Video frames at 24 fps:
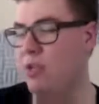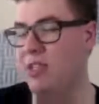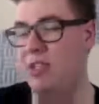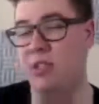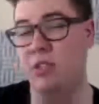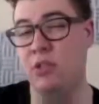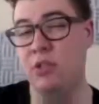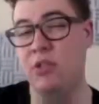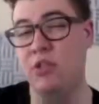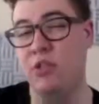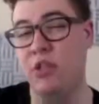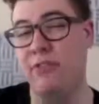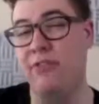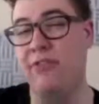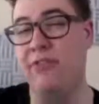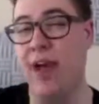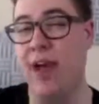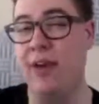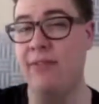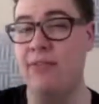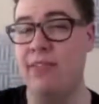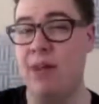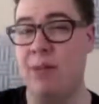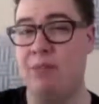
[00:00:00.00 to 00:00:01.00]
It's usually a
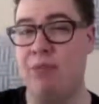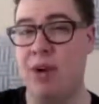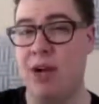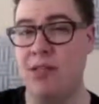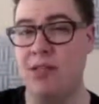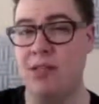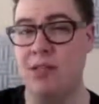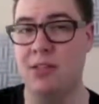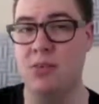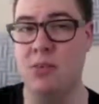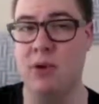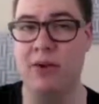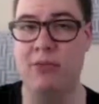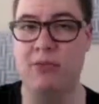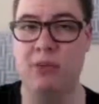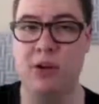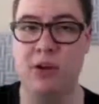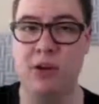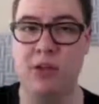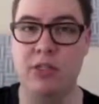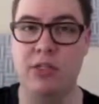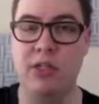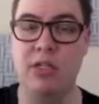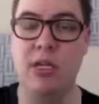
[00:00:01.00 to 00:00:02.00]
5-step process. What I've
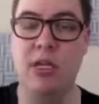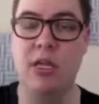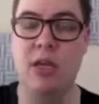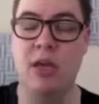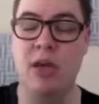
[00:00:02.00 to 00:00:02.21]
learned